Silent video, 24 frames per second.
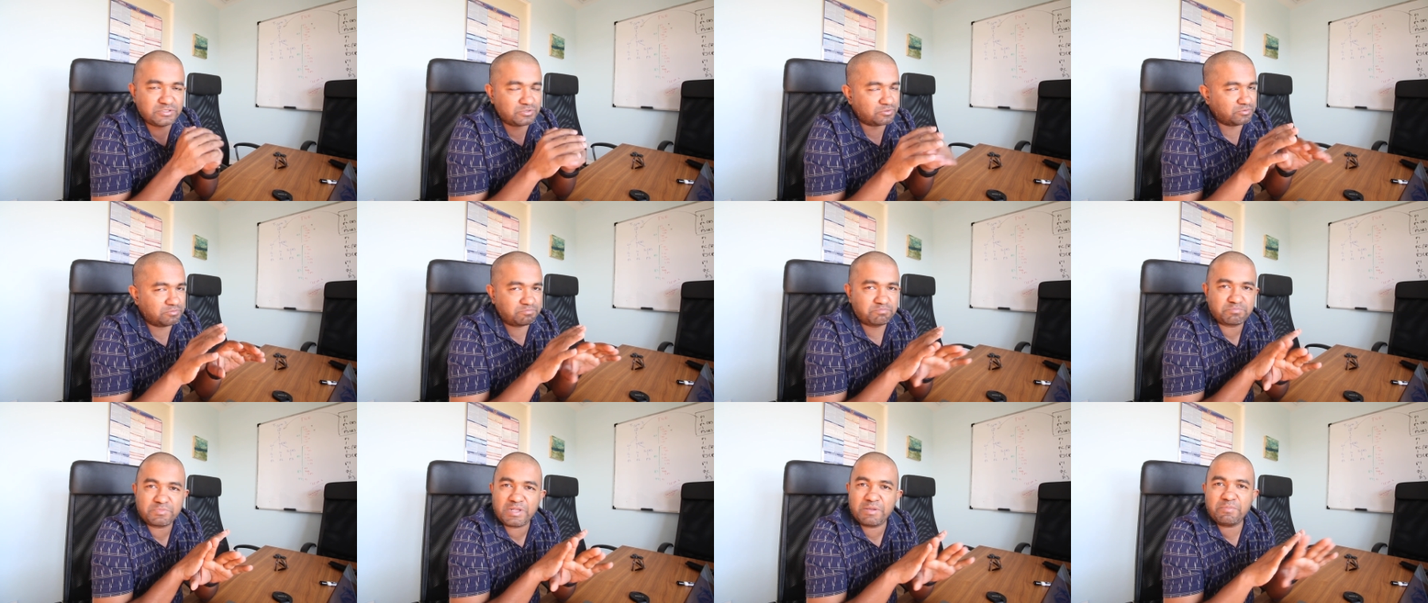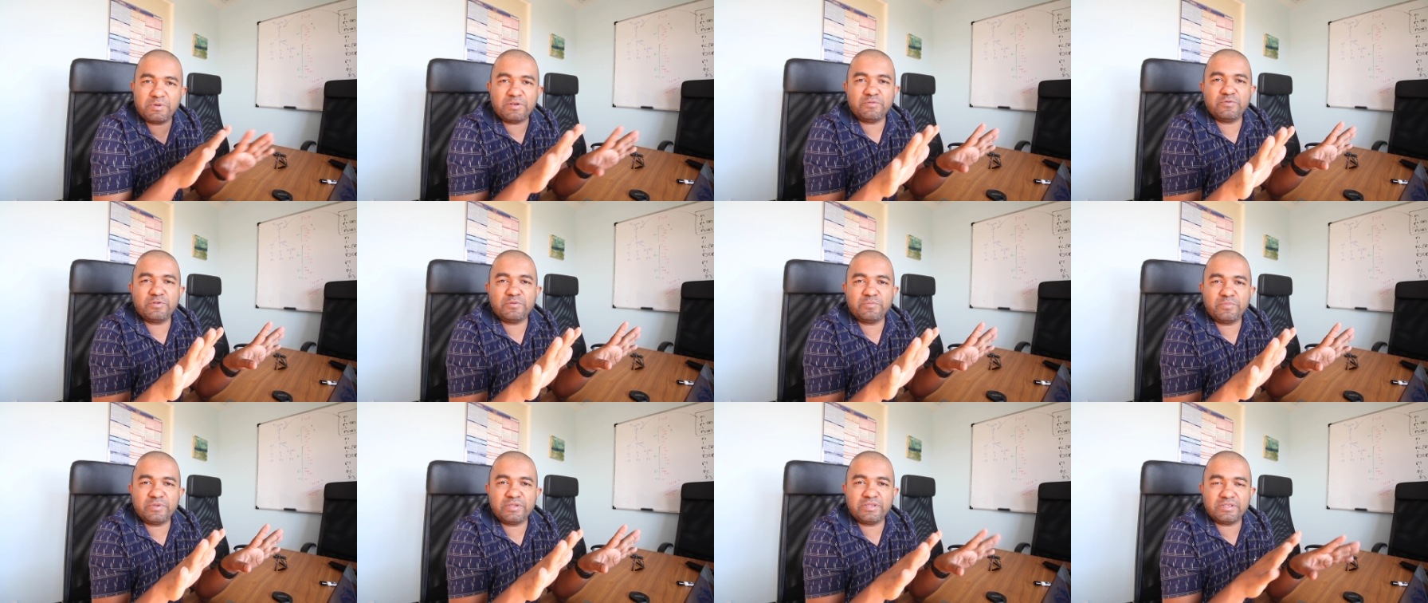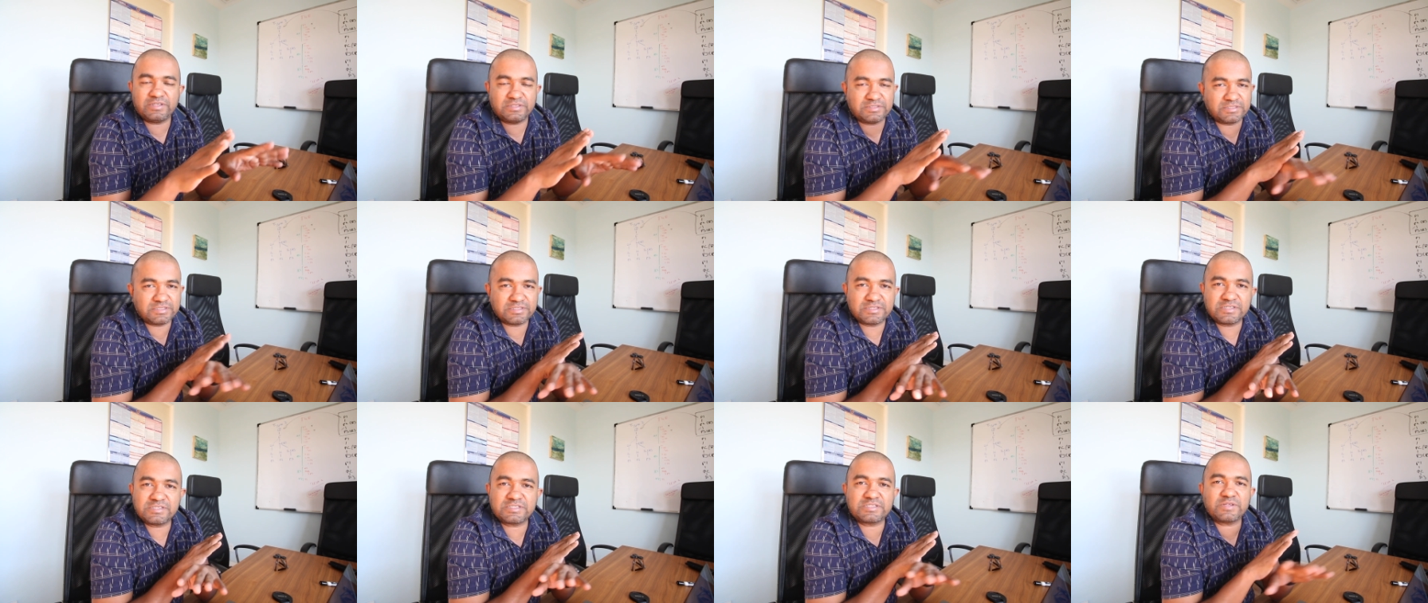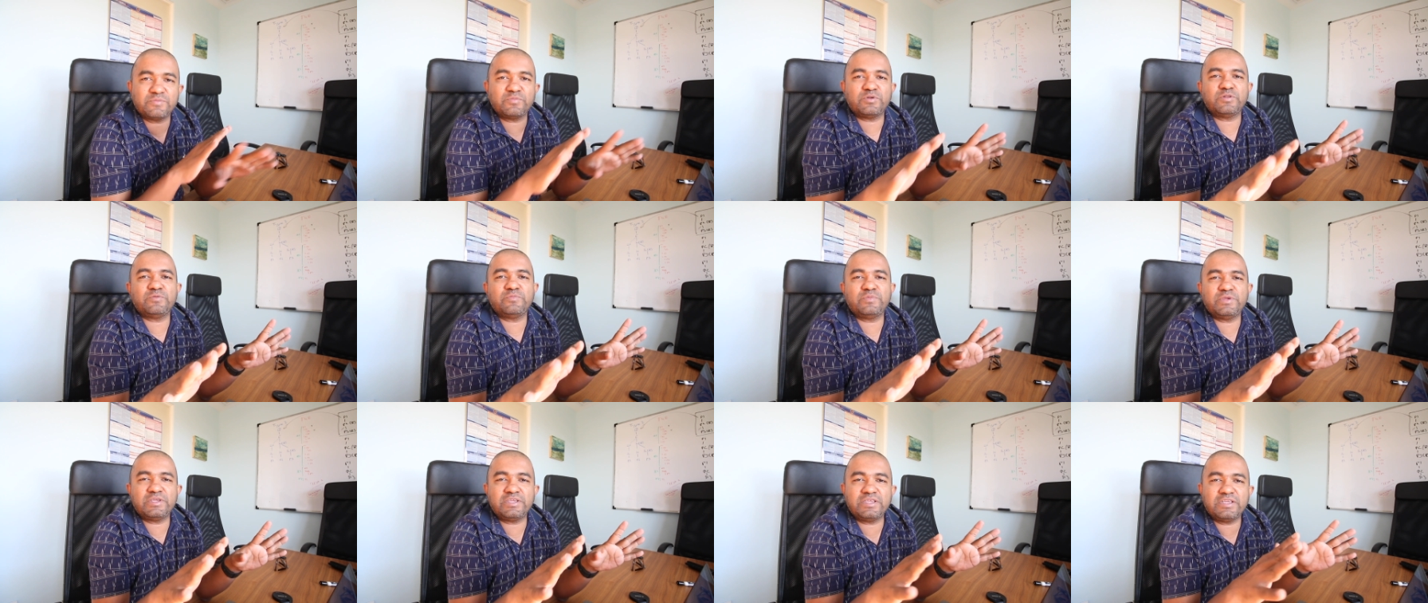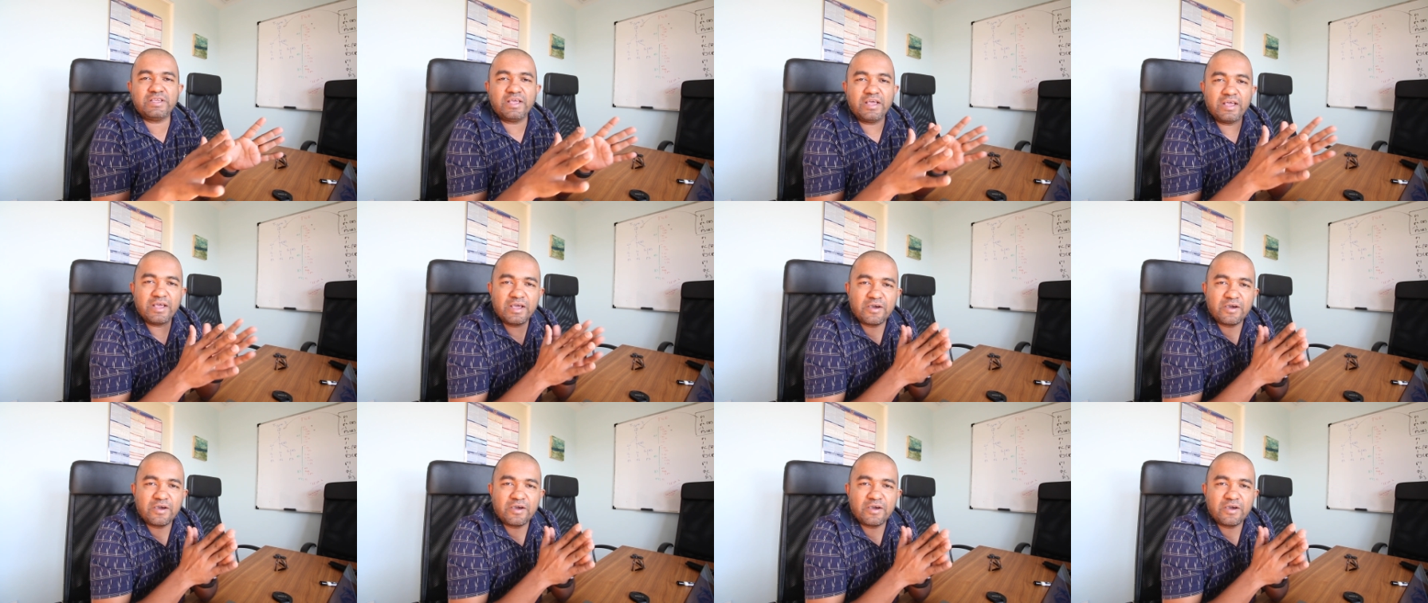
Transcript: So table will be the system will be